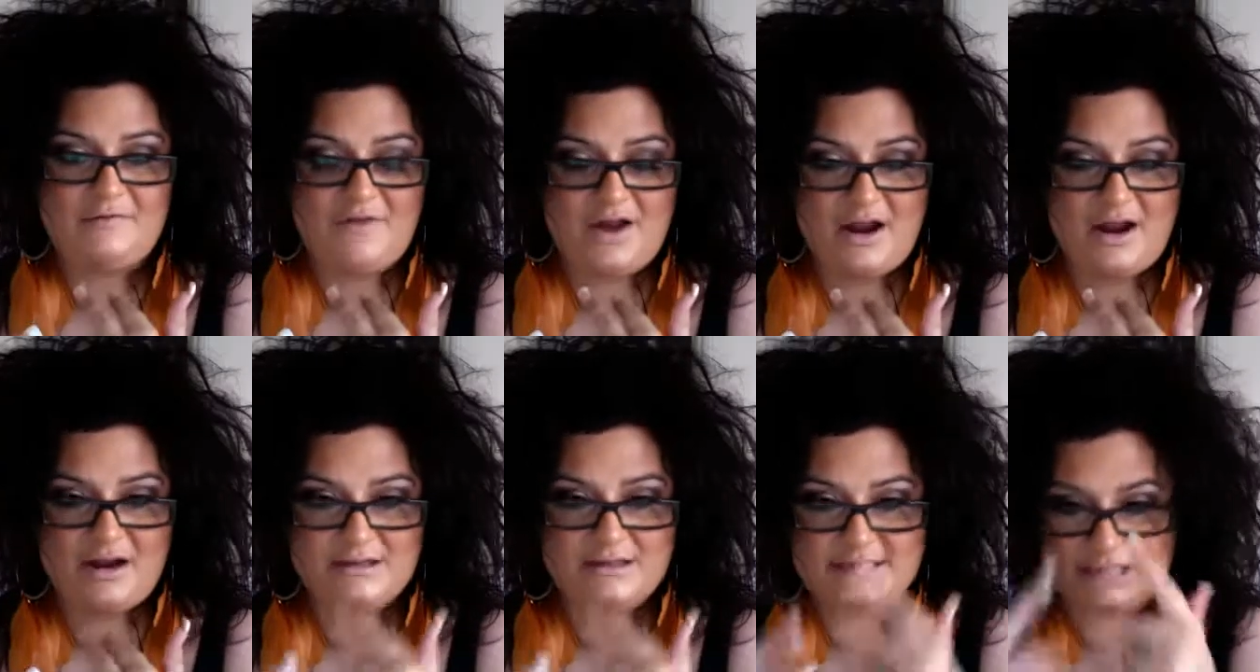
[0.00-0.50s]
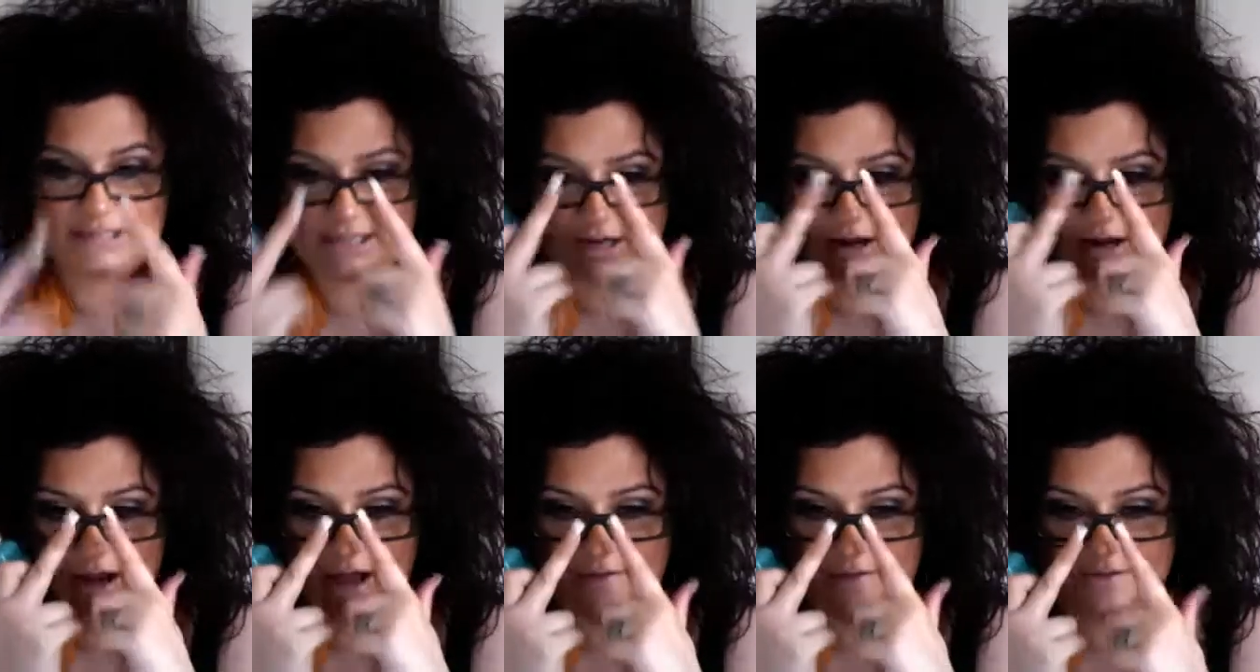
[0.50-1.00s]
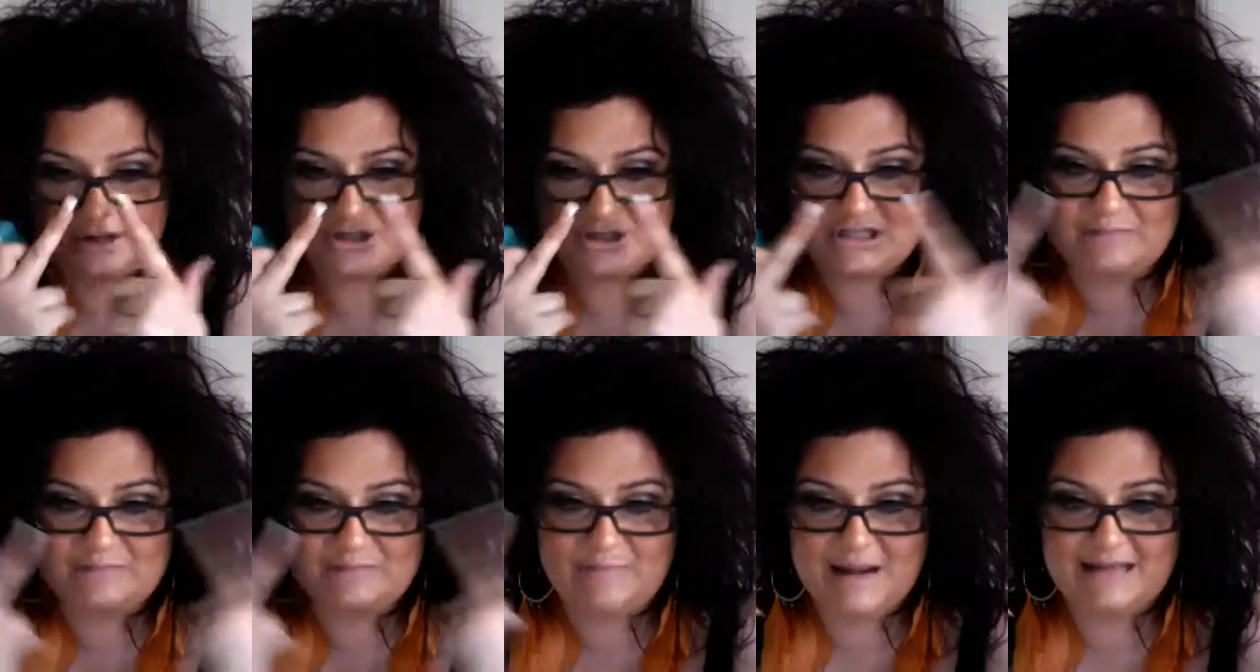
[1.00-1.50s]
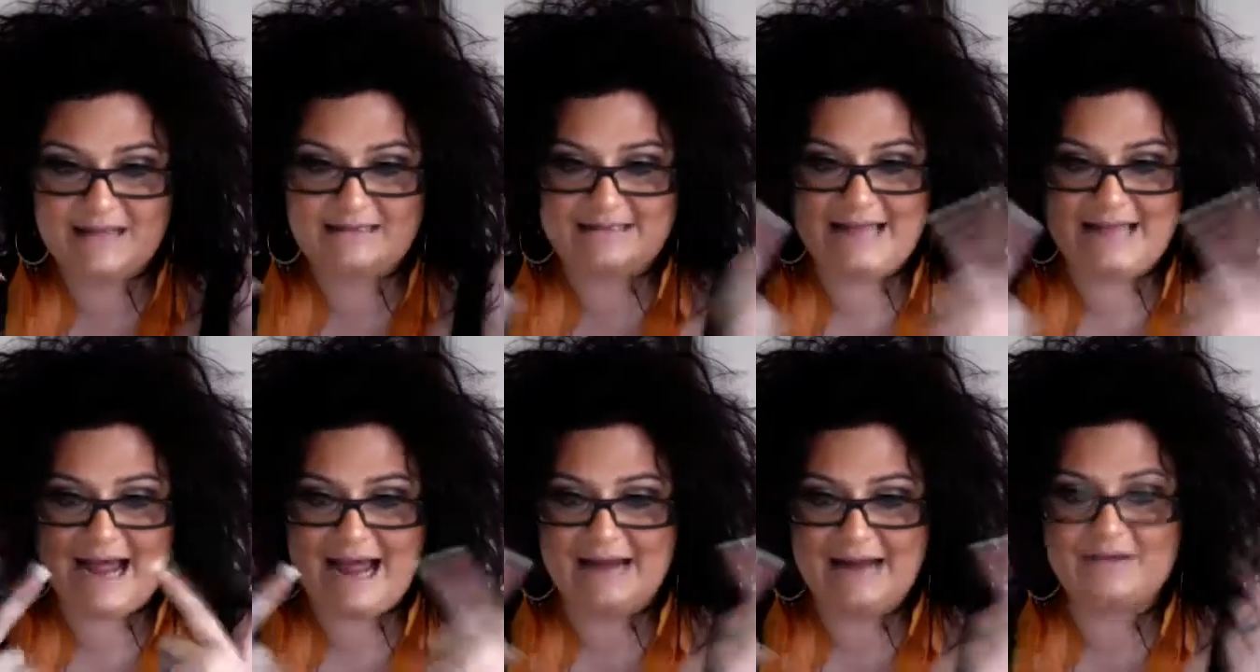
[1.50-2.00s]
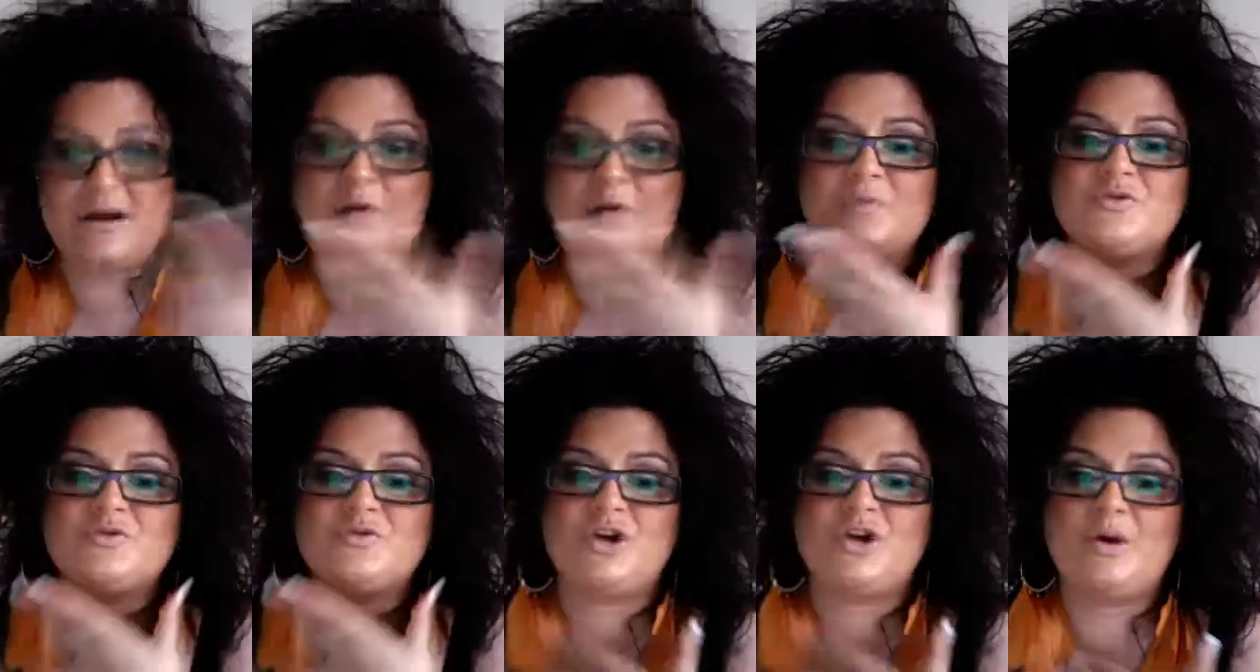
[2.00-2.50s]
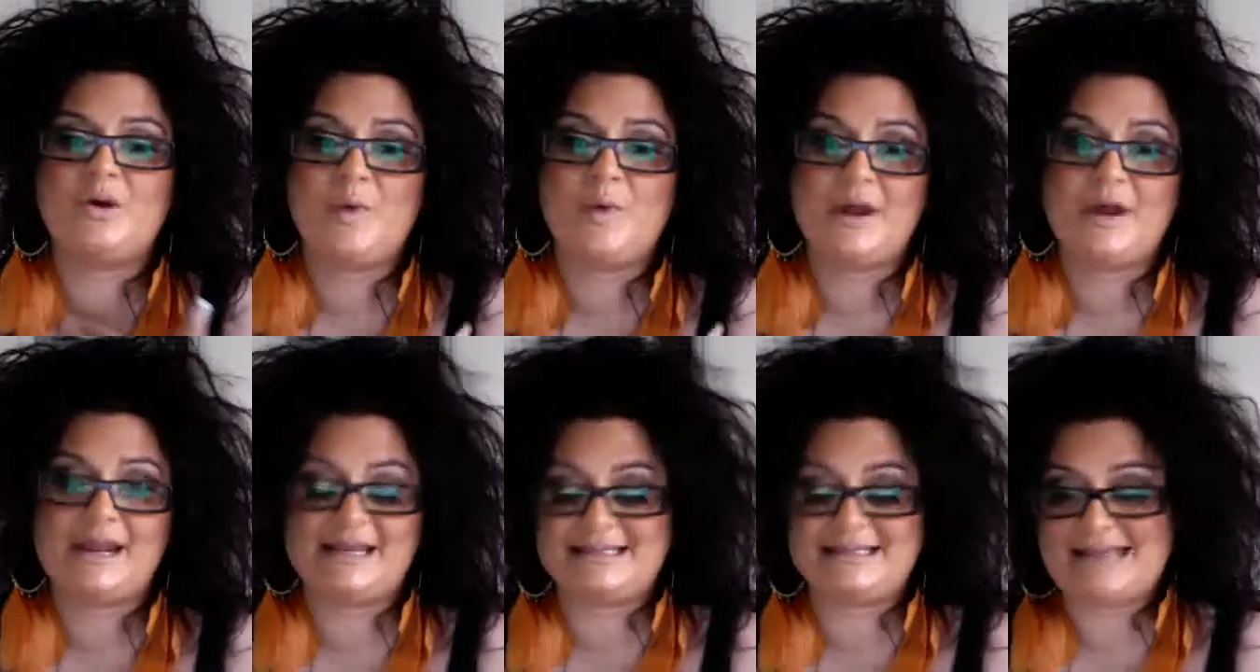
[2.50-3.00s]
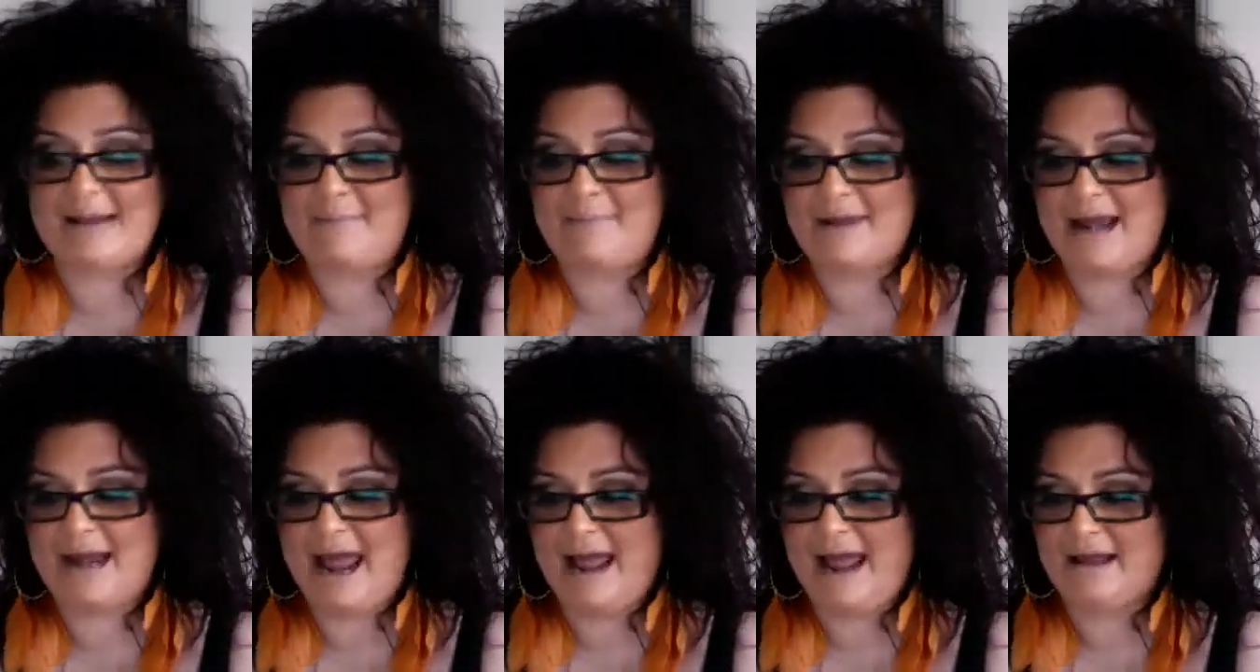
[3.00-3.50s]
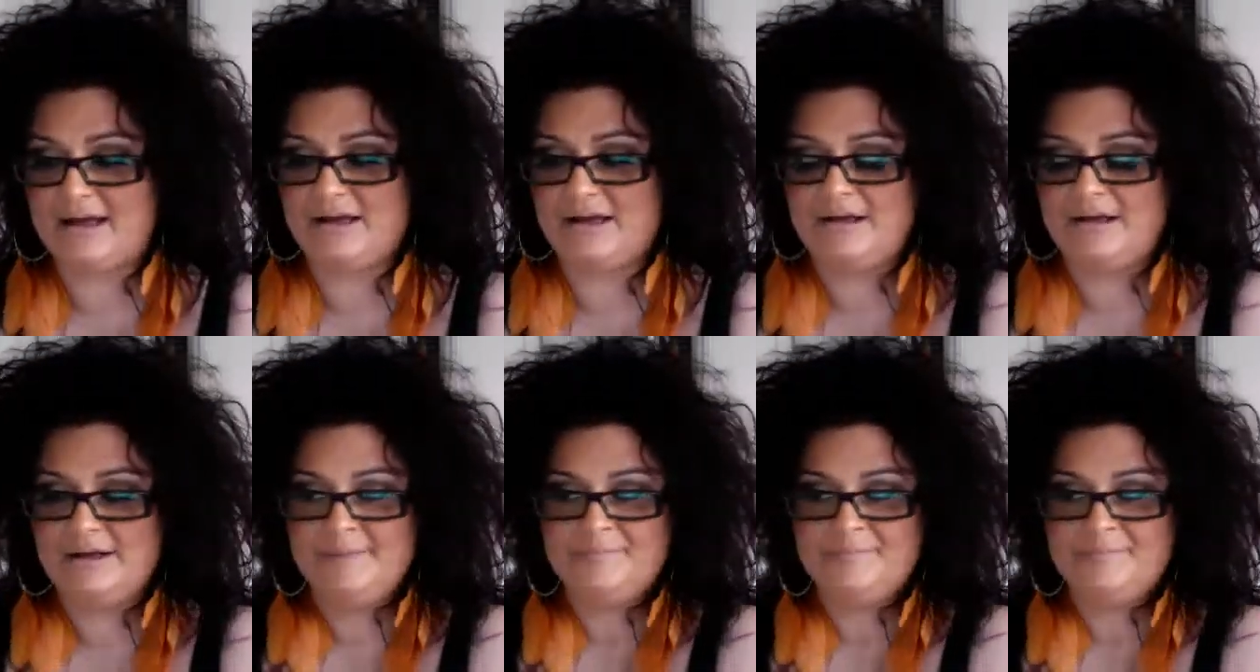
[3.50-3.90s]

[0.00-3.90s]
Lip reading: first, and then I just blend it out and try and work it down my neck.